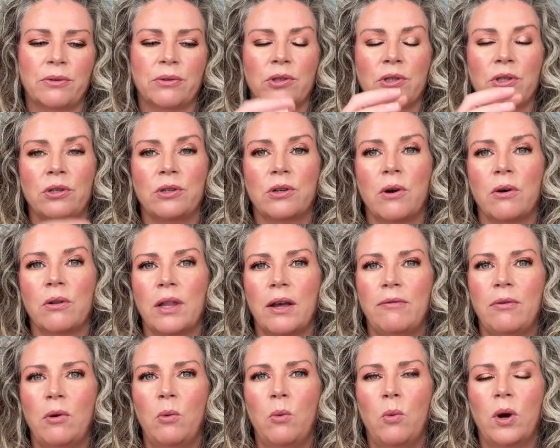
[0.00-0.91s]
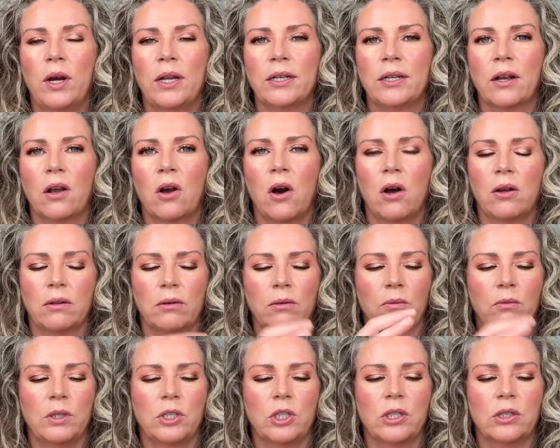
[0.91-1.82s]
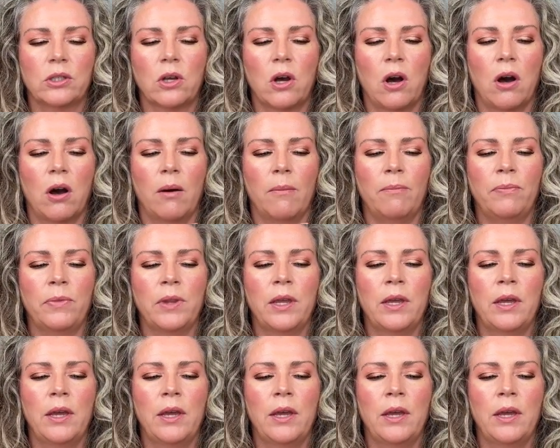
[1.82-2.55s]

So you go level one, which is calm,